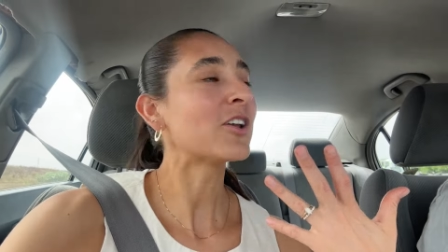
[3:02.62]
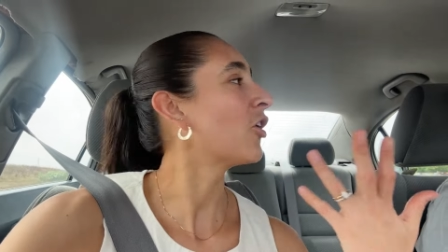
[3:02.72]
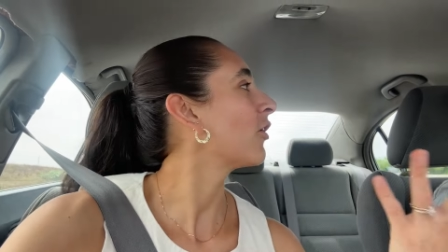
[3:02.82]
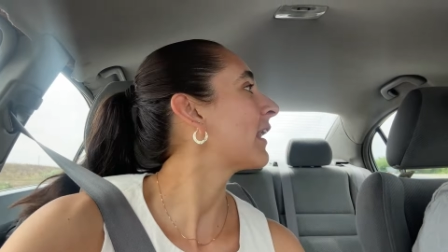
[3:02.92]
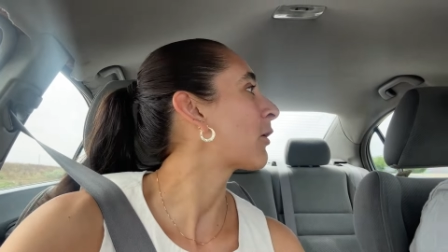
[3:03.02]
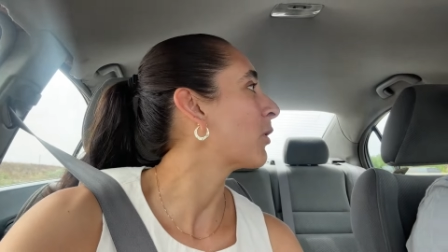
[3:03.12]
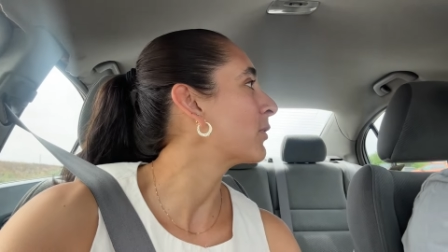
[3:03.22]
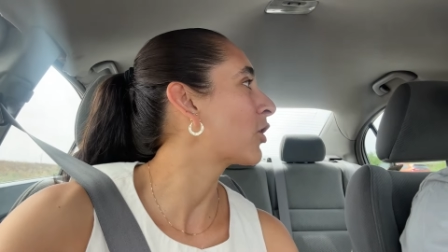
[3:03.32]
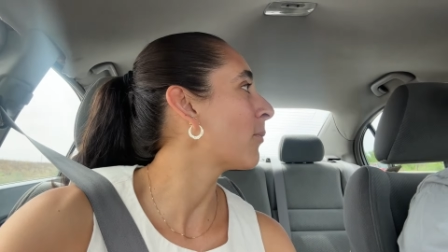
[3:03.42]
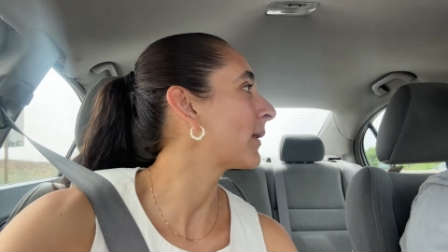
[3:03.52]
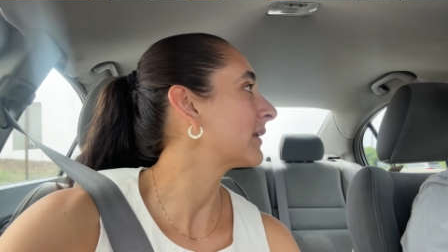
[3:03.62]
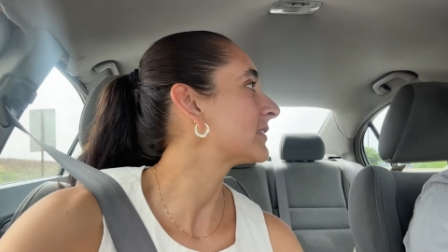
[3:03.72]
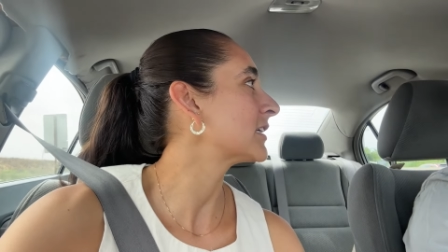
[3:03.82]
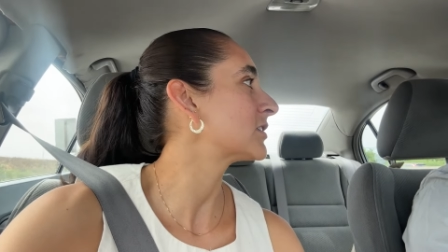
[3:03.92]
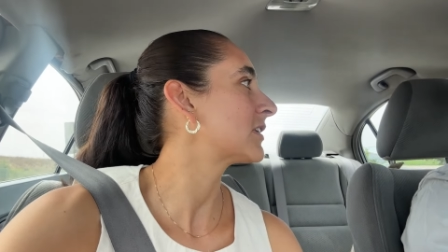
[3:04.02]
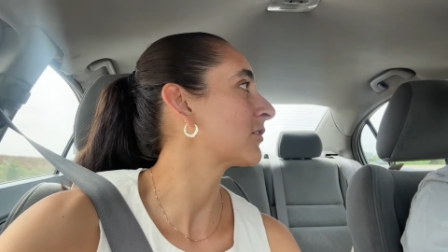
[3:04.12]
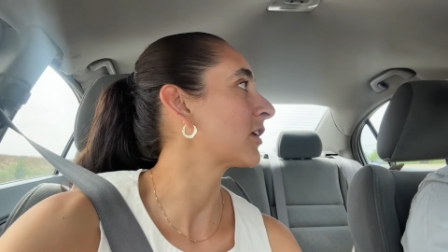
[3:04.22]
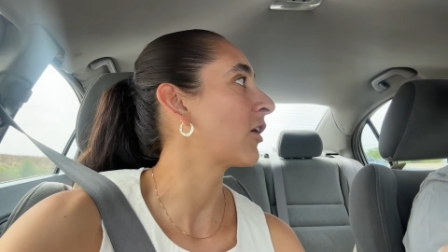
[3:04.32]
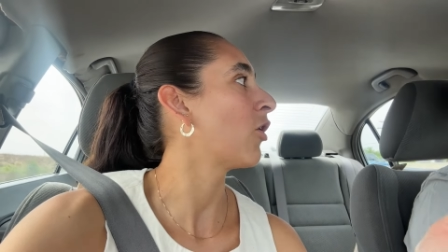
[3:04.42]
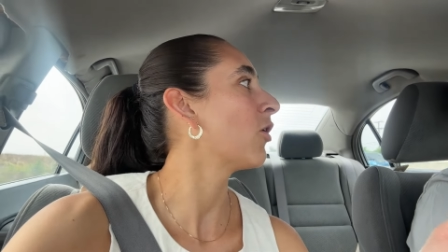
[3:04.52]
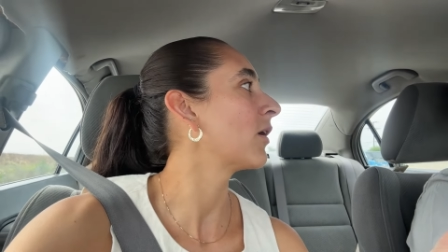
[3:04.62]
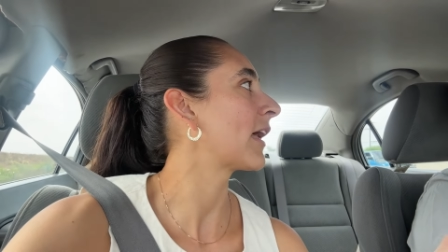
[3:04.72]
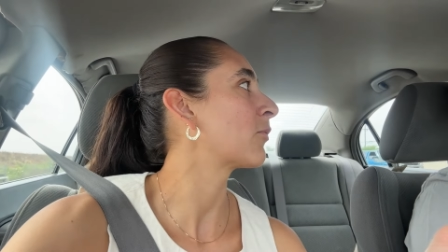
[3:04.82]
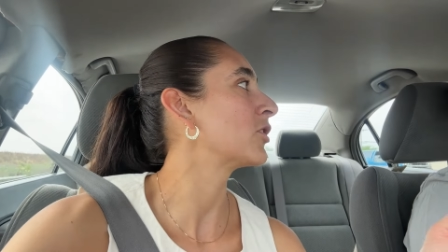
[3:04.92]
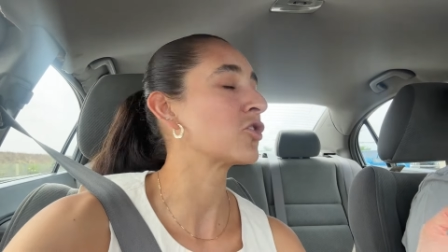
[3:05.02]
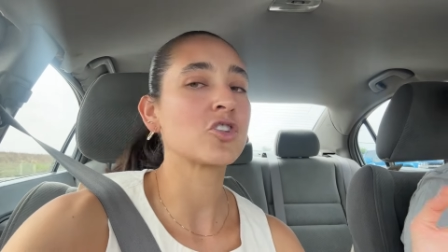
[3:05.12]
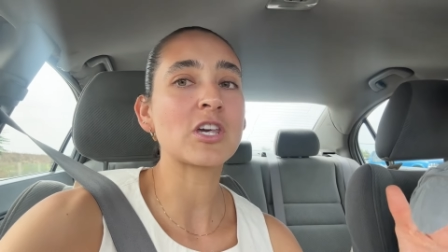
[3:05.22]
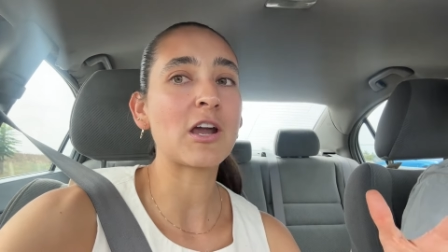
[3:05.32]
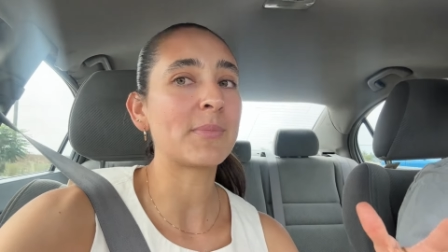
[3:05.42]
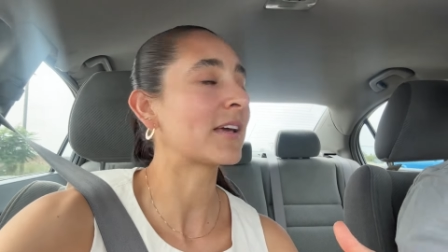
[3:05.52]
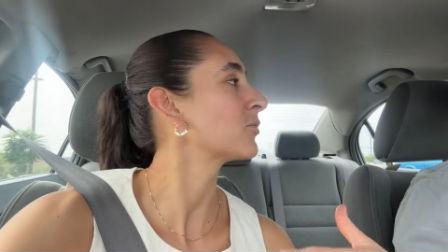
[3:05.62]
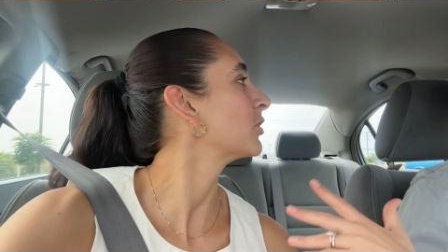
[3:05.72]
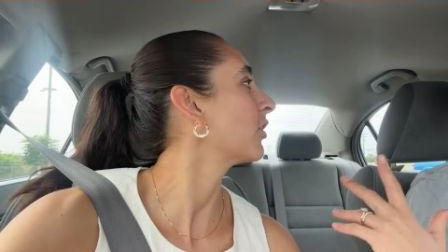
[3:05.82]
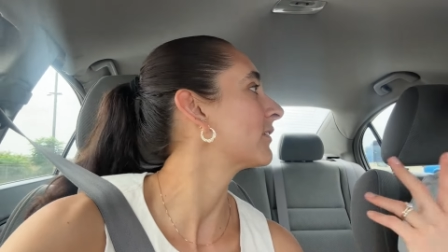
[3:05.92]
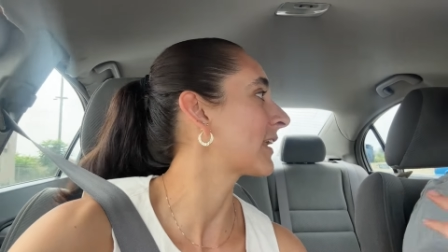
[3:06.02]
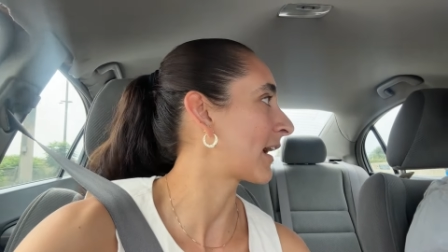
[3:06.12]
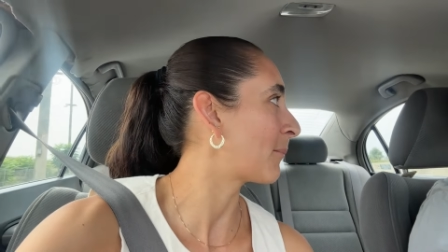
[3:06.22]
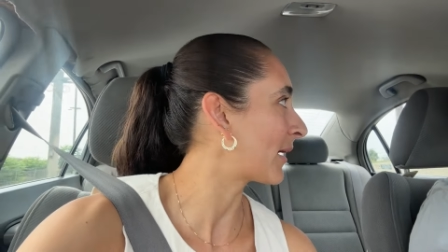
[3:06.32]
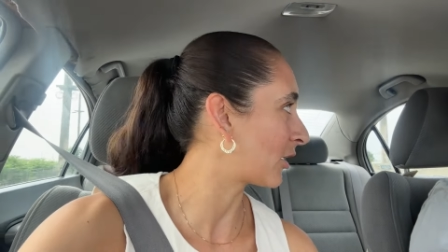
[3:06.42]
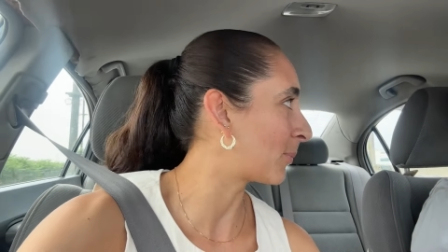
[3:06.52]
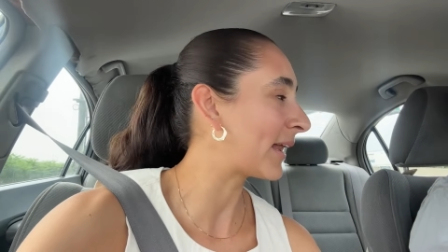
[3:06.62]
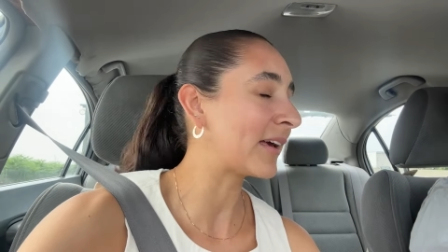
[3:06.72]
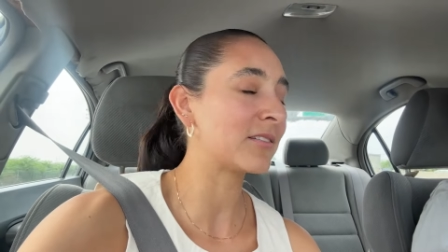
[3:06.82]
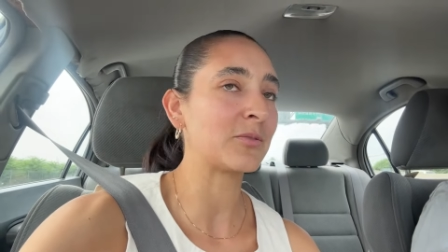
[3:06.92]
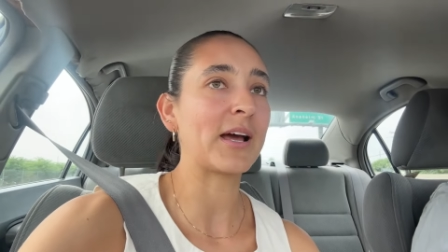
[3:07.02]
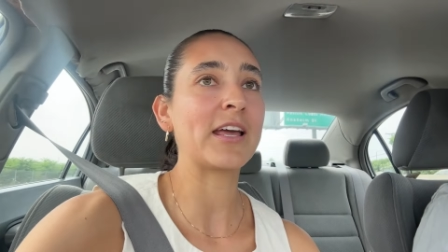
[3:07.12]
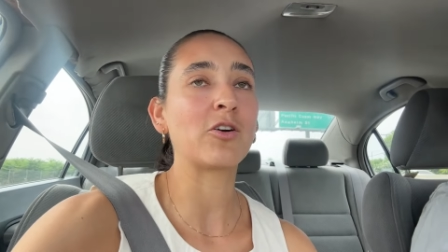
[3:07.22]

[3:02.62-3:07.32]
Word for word: I know like when we go places, there's like oh like we should share because we know it's like a bigger place, right?